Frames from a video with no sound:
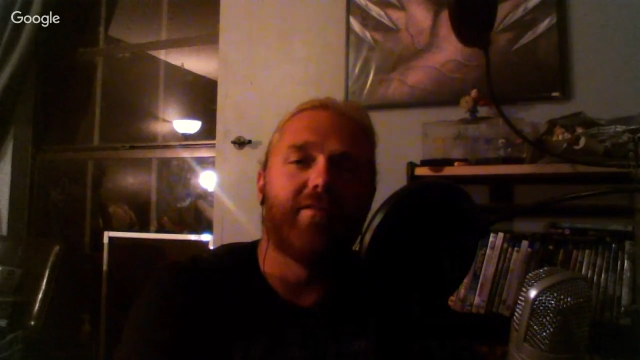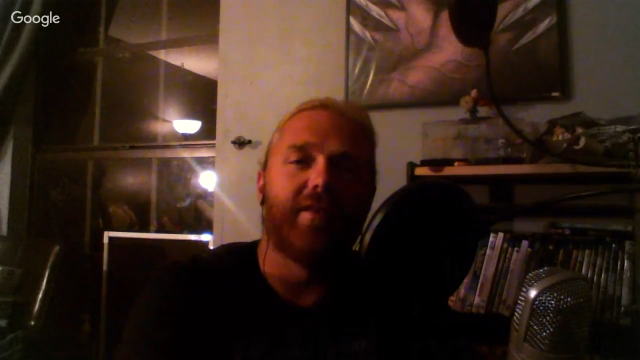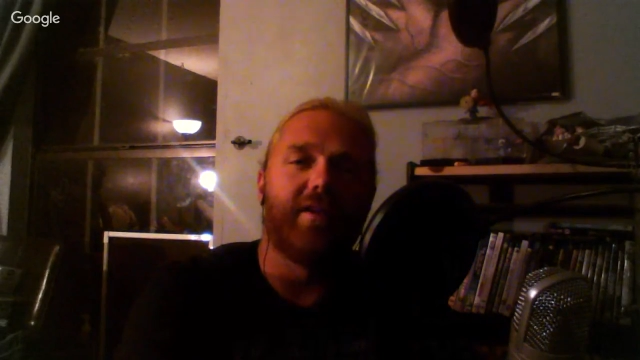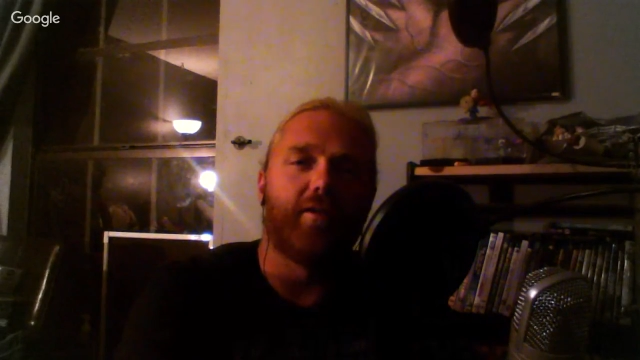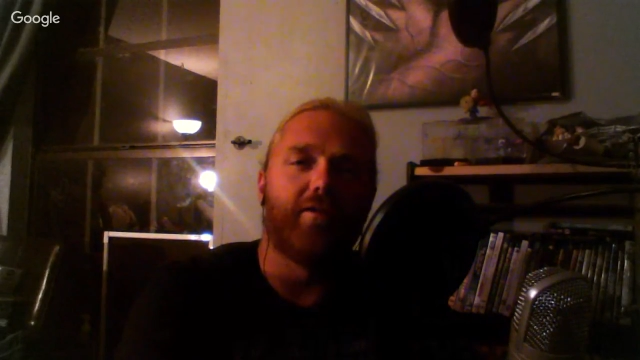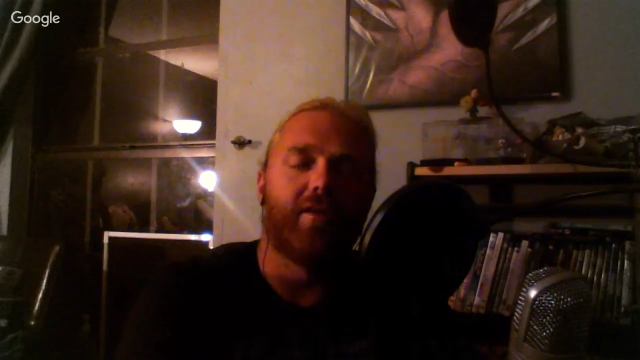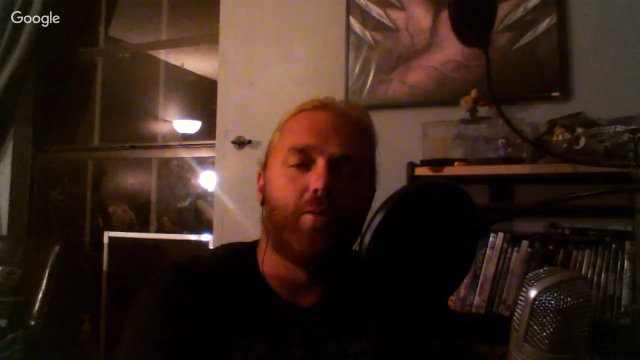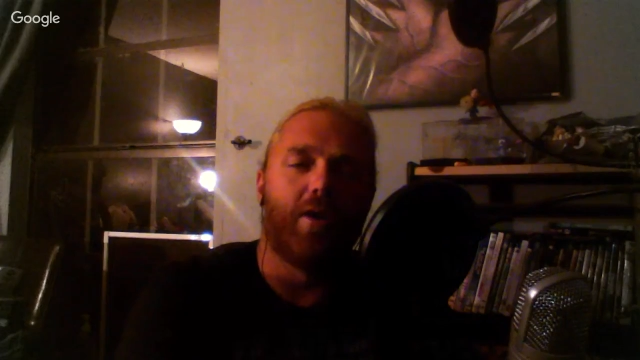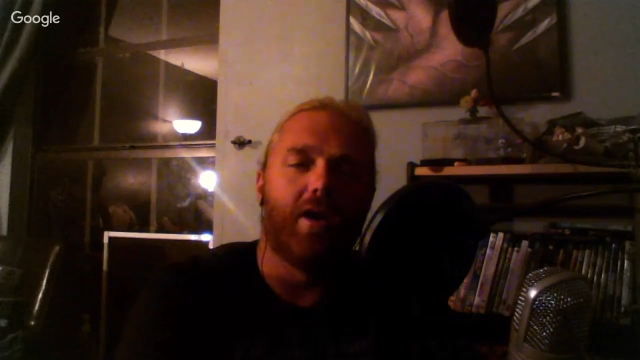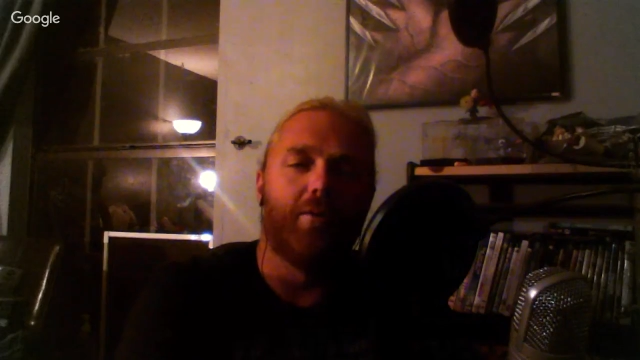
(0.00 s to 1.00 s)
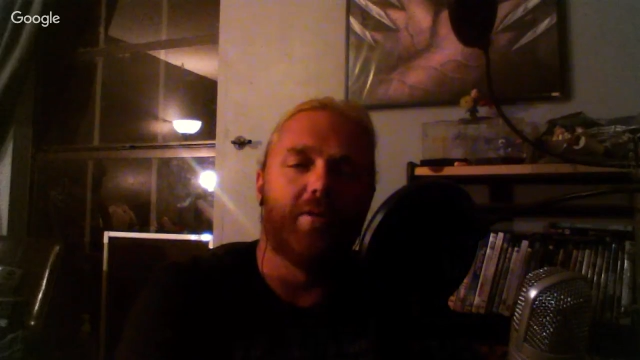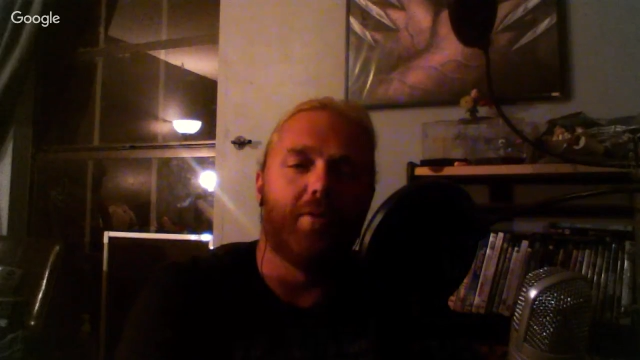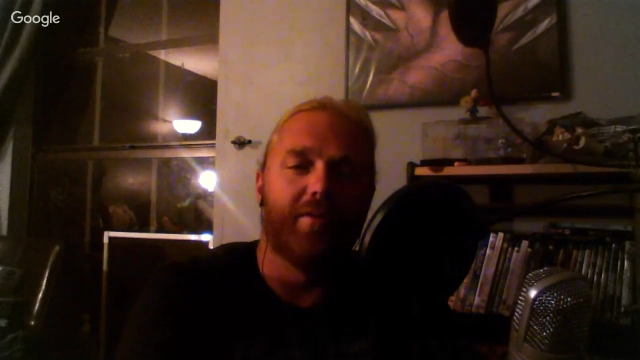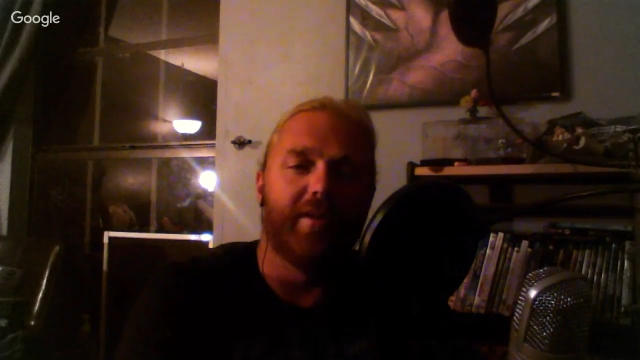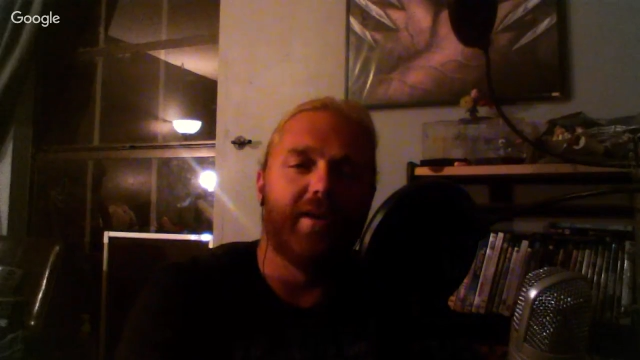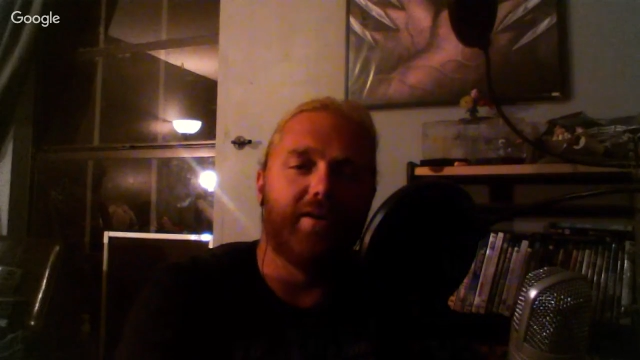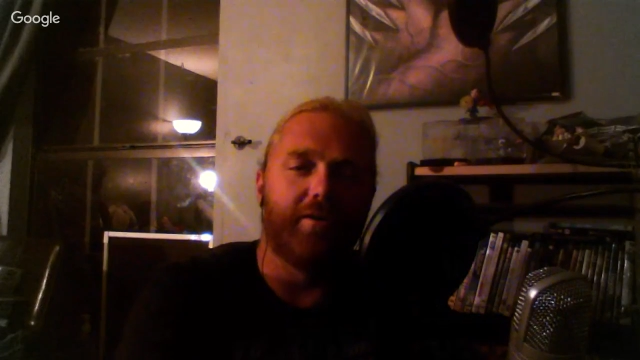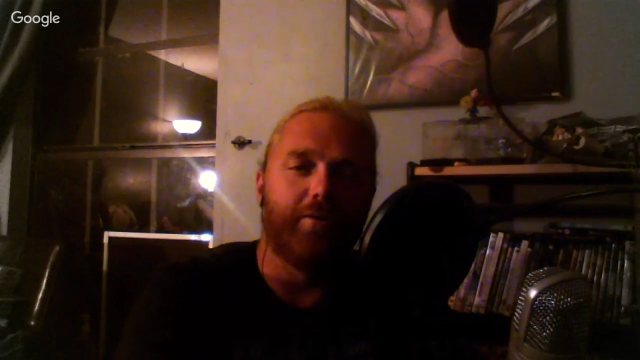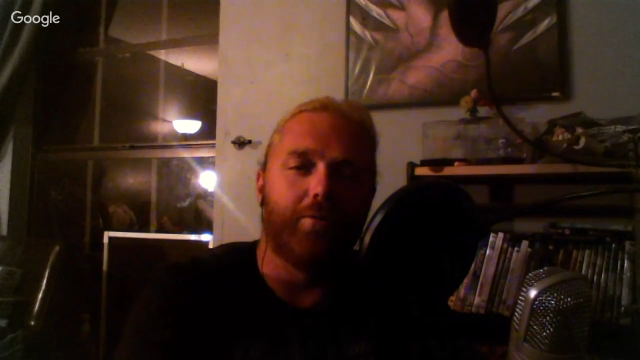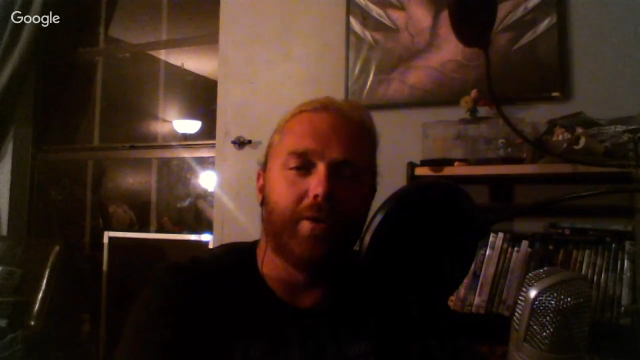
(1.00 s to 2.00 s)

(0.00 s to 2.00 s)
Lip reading: they do so well with what they do,